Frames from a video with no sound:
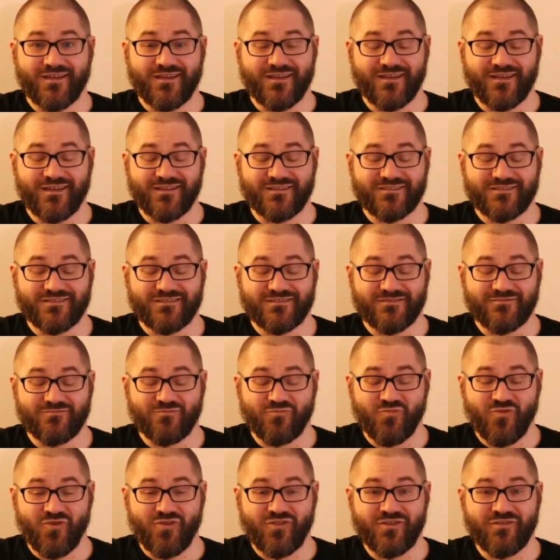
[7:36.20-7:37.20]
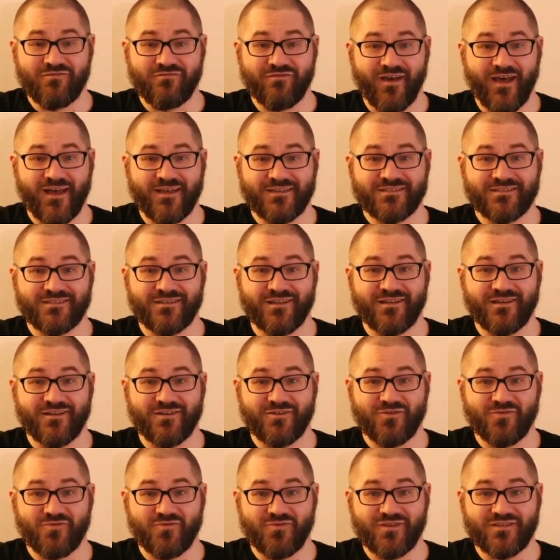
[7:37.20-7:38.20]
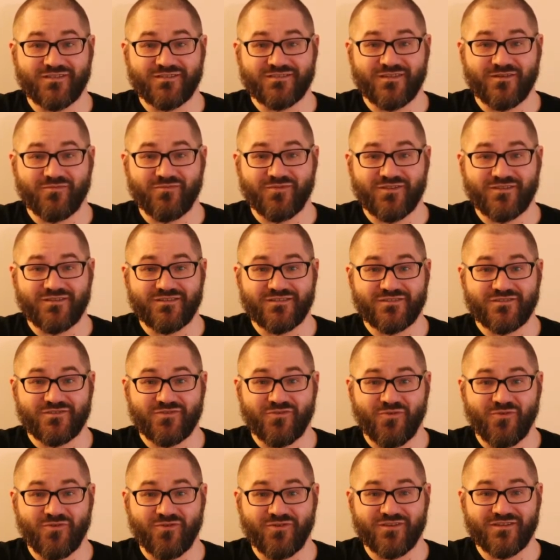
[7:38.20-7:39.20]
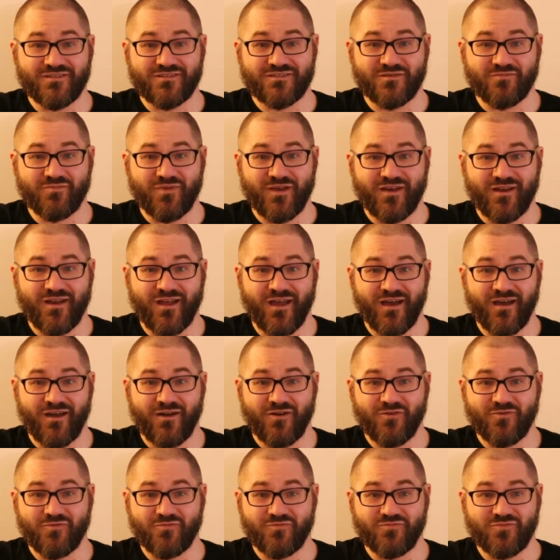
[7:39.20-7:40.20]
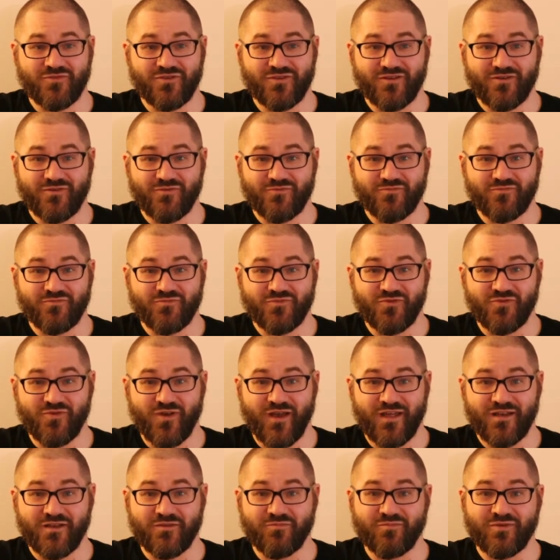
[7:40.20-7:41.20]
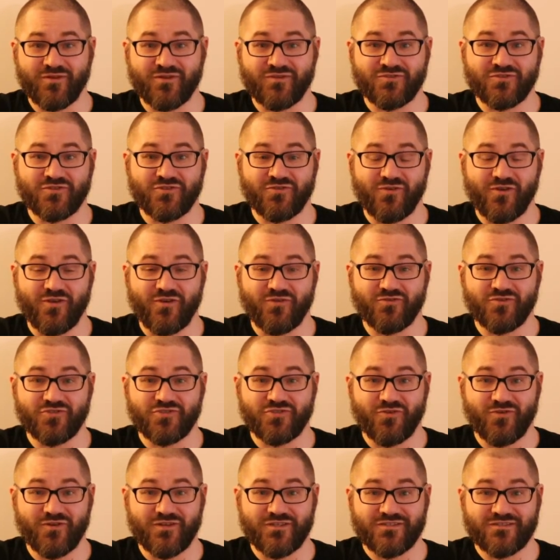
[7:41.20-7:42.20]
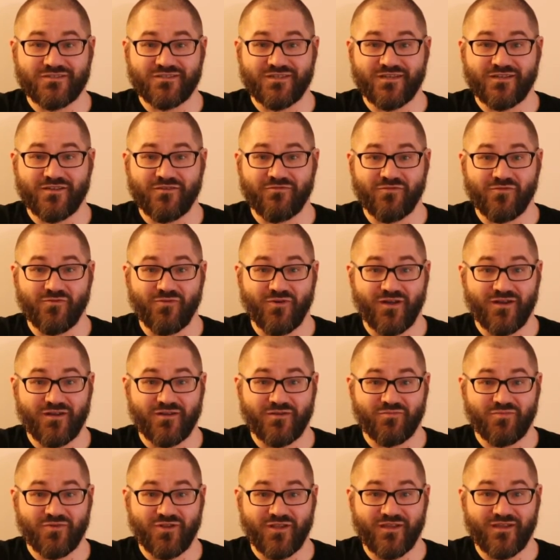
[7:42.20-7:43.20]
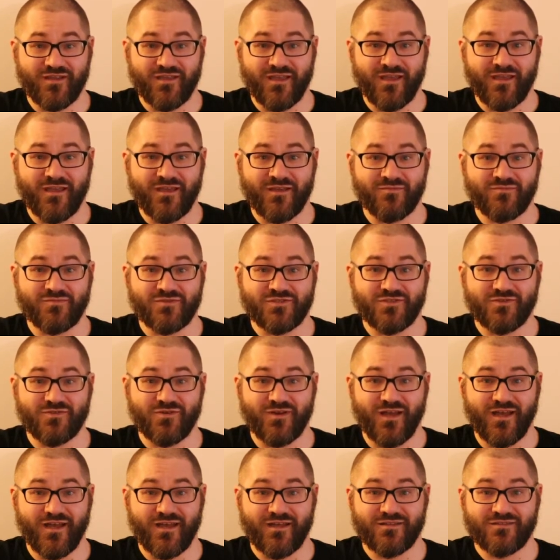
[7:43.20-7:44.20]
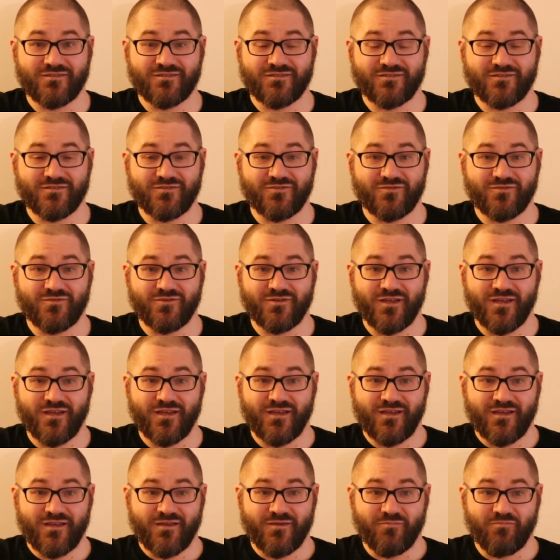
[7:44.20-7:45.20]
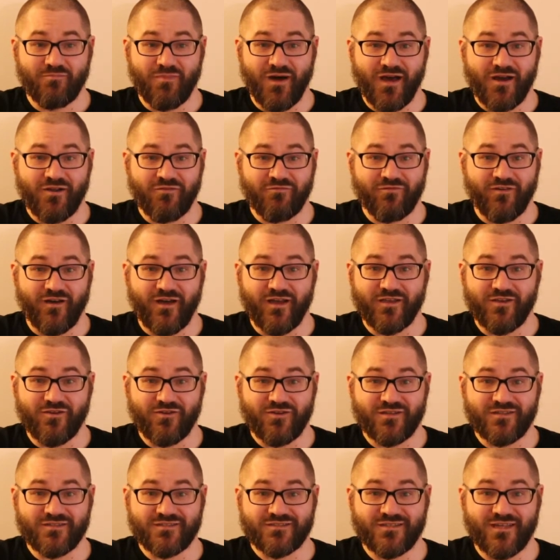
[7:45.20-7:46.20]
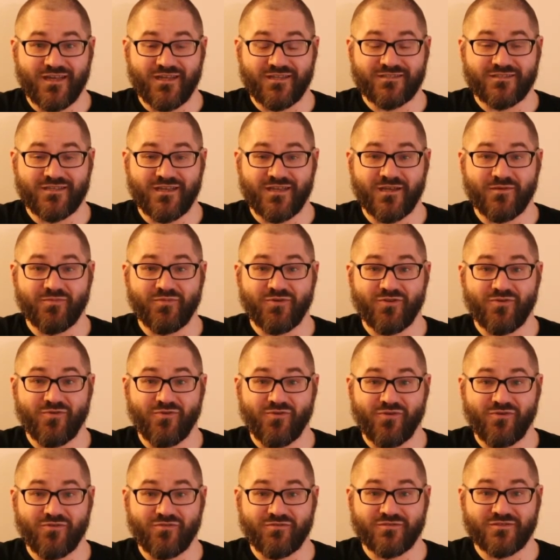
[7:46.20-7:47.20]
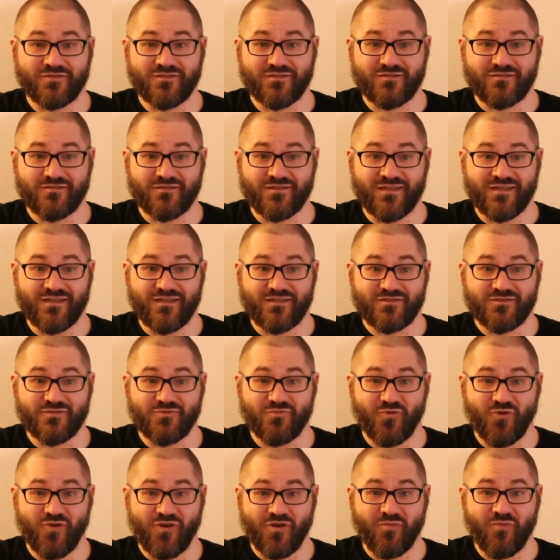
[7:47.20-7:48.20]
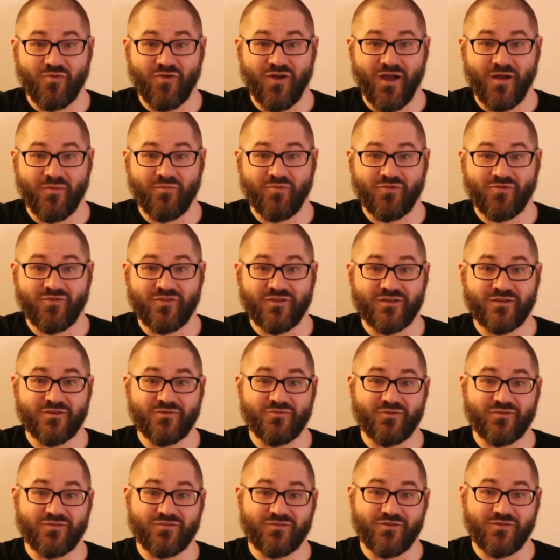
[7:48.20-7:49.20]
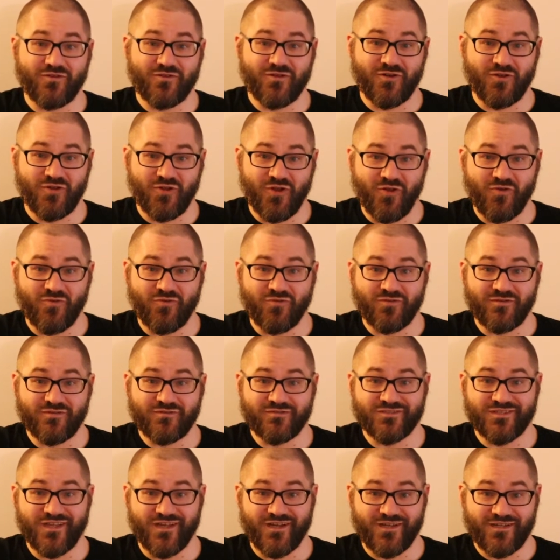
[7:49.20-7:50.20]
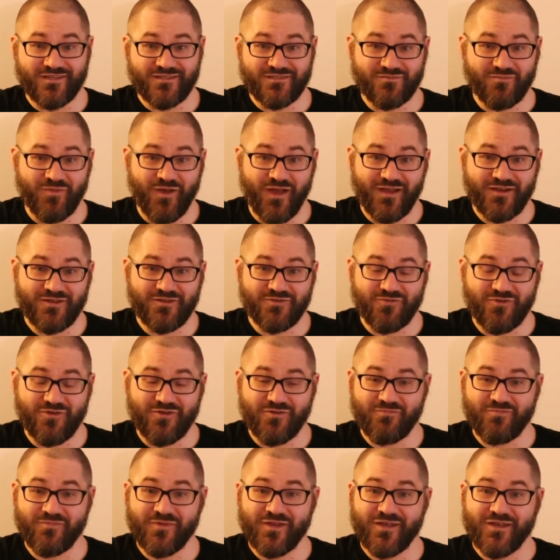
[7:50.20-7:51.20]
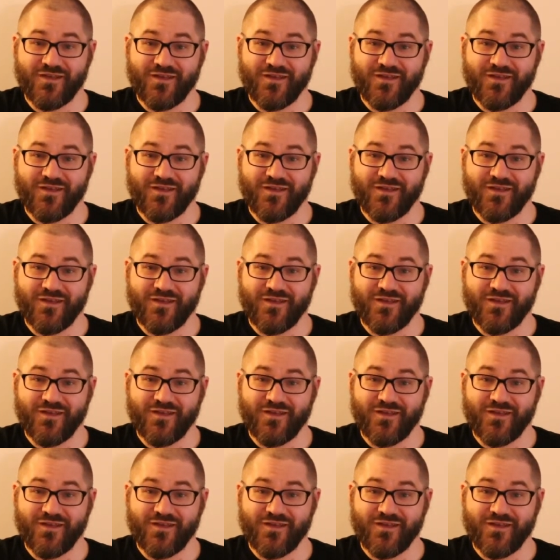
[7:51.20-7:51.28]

It's really fascinating to read some of these stories about how, you had to build your own joystick if you wanted to play games, you had to modify your cassette tape in order to get it to work properly with your cloned ZX Spectrum,